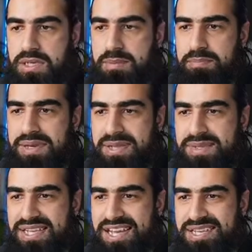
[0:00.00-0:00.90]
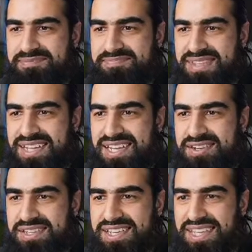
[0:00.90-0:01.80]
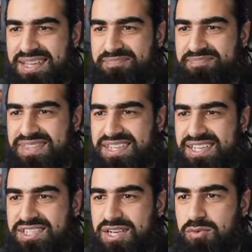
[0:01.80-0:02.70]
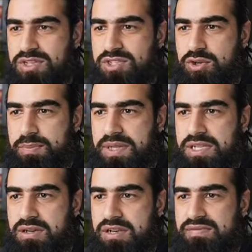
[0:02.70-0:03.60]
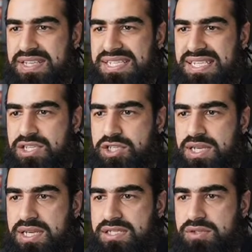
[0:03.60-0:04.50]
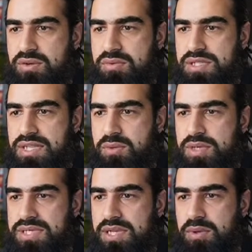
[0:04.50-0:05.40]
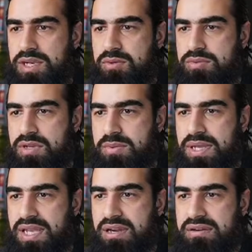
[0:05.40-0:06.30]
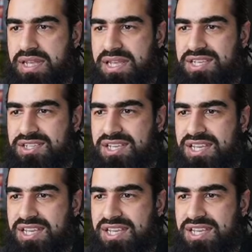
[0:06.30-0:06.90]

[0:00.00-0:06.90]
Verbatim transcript: Blame the cat. Nah, not the cat. Uh, Sheikh, what's your opinion on investing in shares? So we've done that one. Assalamu alaikum RK.